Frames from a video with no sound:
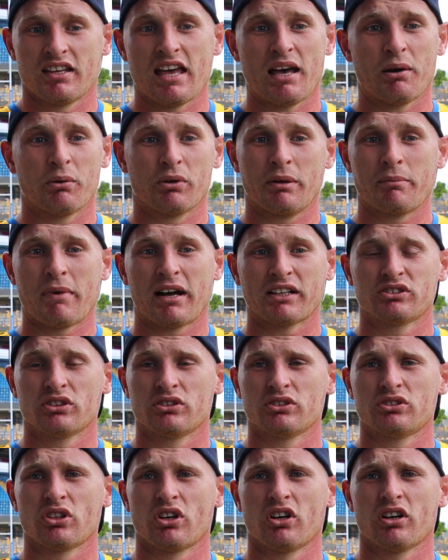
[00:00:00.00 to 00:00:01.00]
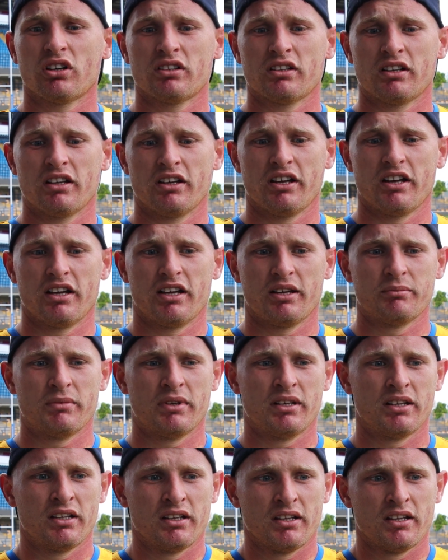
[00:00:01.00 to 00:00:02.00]
Yeah, I would imagine so.
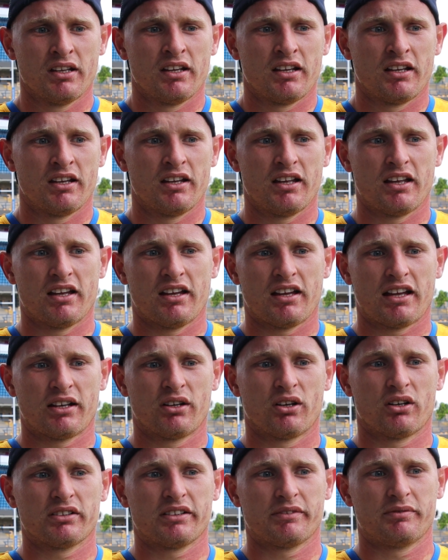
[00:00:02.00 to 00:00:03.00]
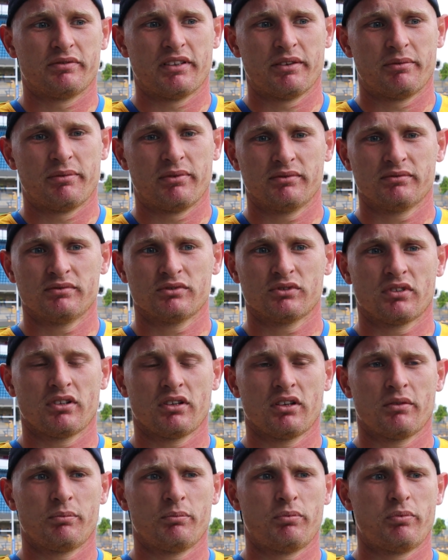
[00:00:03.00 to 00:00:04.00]
I know they've
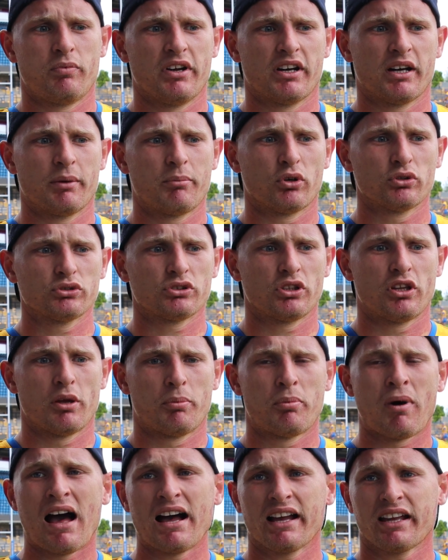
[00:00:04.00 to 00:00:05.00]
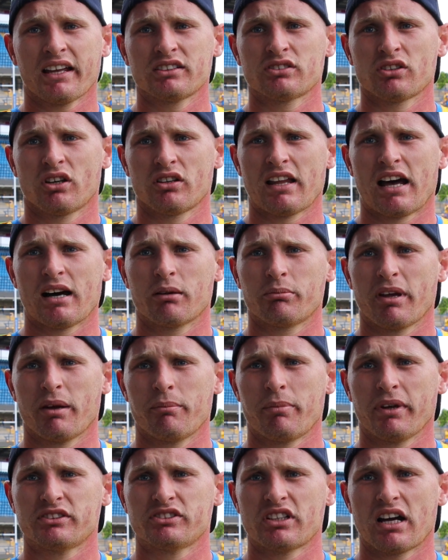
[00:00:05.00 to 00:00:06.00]
really boosted the pack, so that'll be a
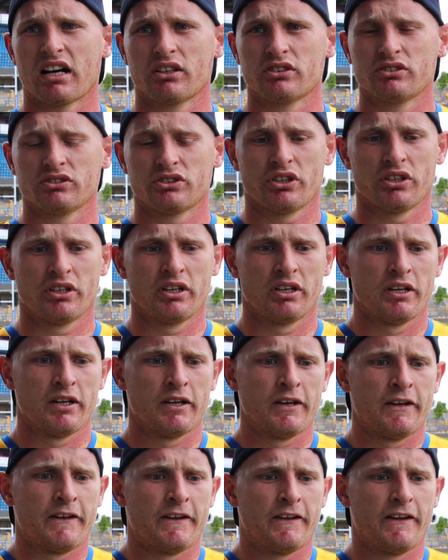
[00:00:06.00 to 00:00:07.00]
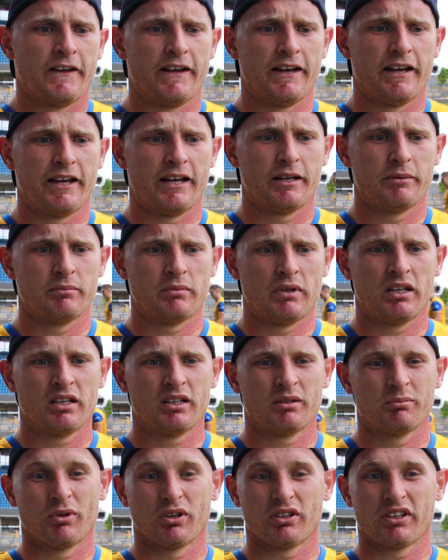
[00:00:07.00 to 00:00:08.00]
big challenge.
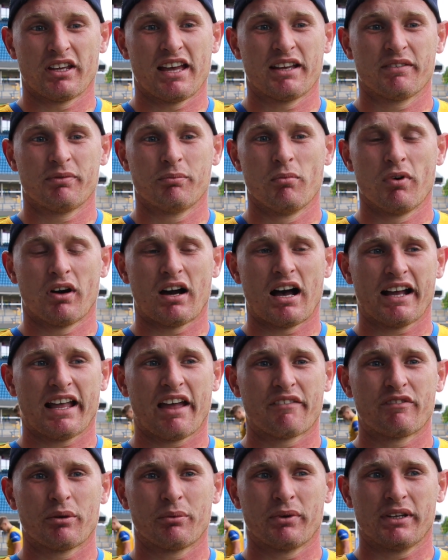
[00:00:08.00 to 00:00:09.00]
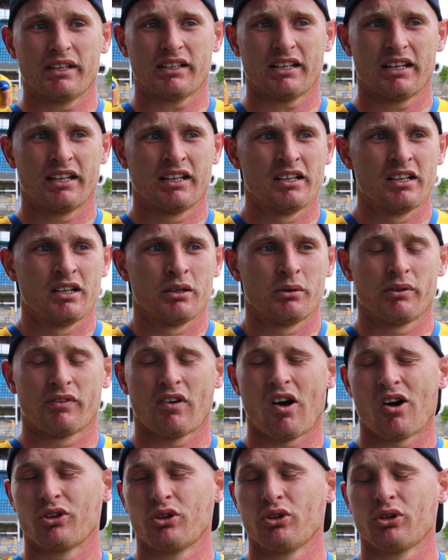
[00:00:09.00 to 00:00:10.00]
But yeah, like every week, we've
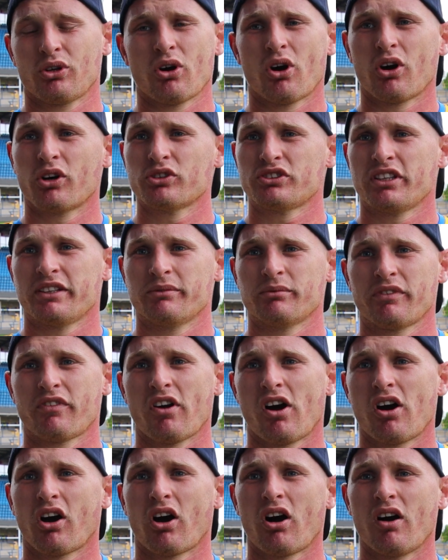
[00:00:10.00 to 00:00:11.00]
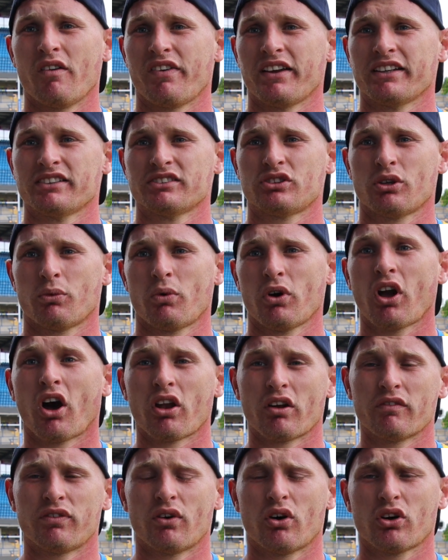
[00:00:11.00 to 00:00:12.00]
got a new coach and we've got a lot of things to work
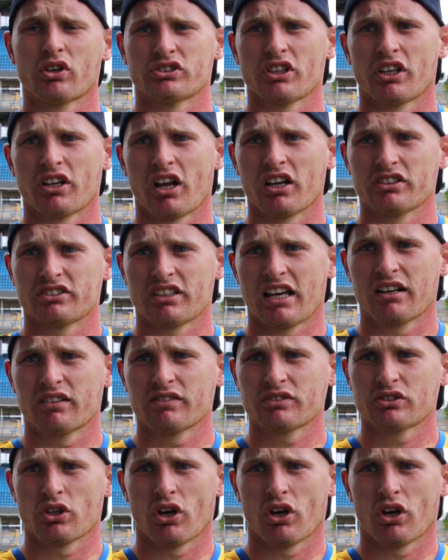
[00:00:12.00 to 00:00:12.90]
on and focus on ourselves.